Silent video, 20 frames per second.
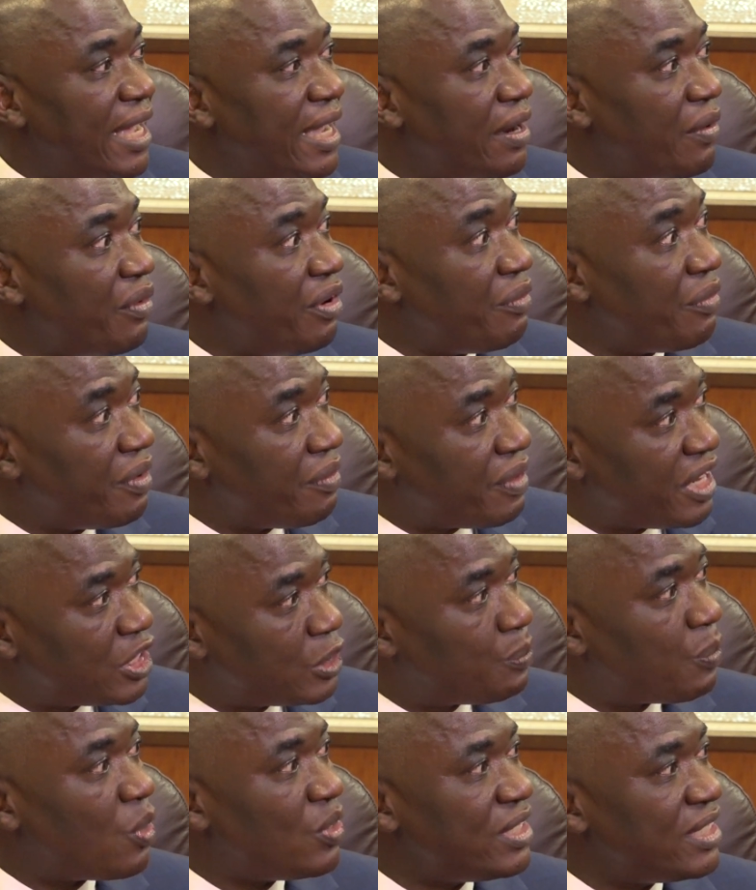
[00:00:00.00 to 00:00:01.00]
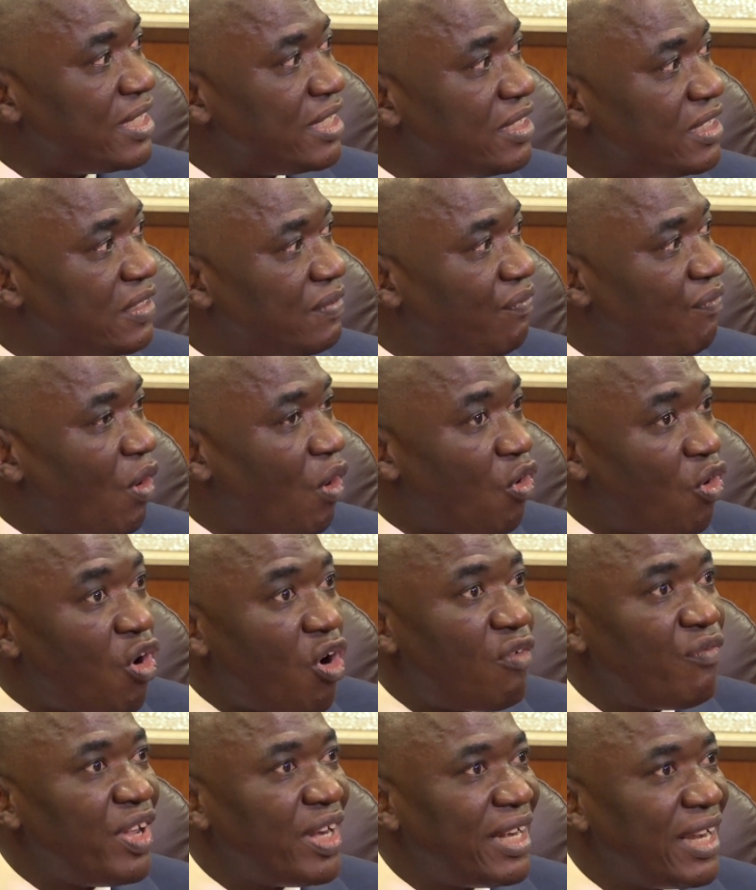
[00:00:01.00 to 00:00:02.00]
responses for
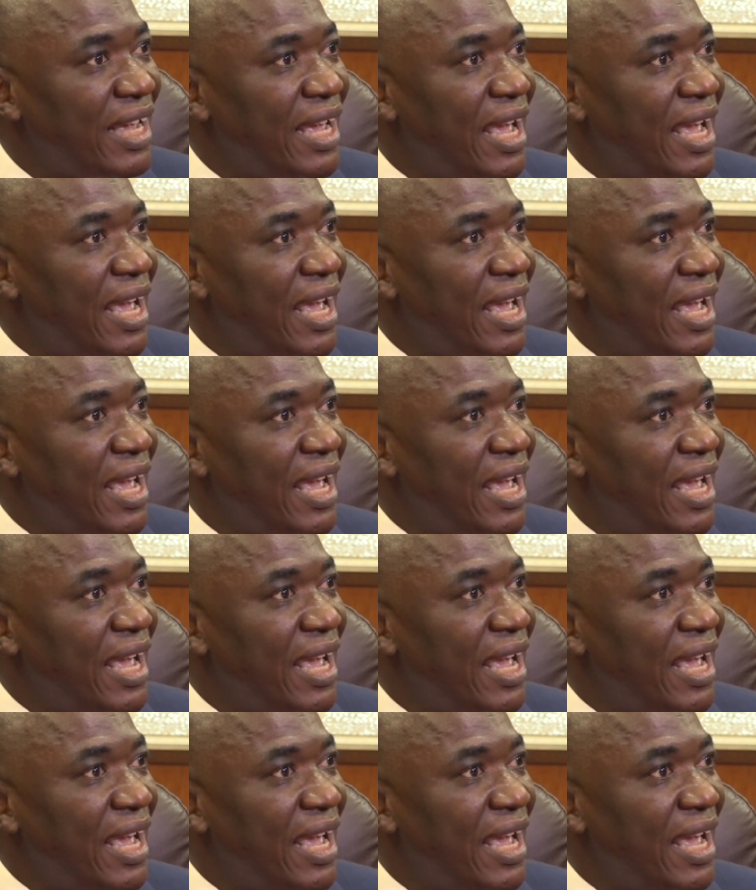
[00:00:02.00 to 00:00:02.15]
COVID.